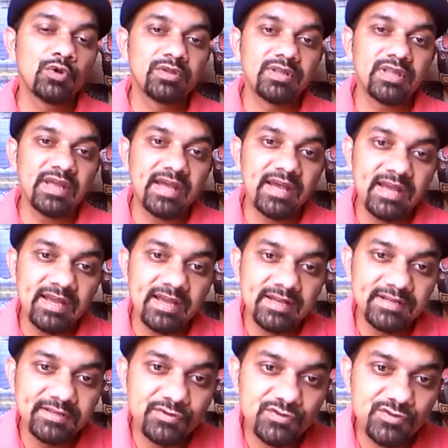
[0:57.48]
the
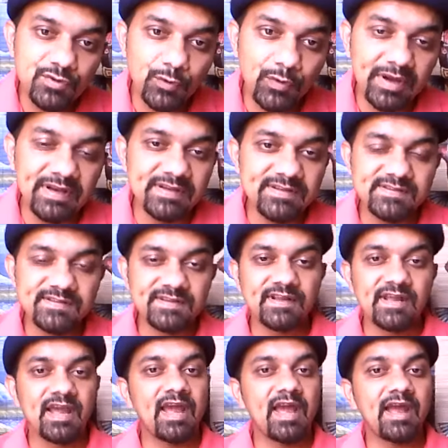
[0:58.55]
students
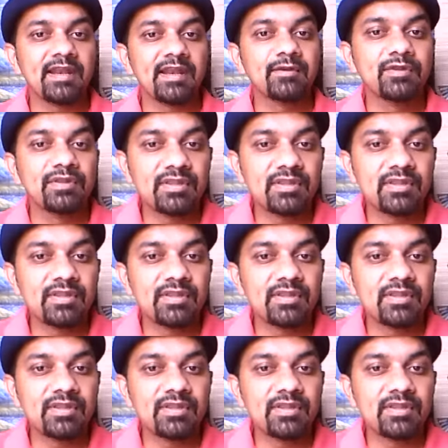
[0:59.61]
and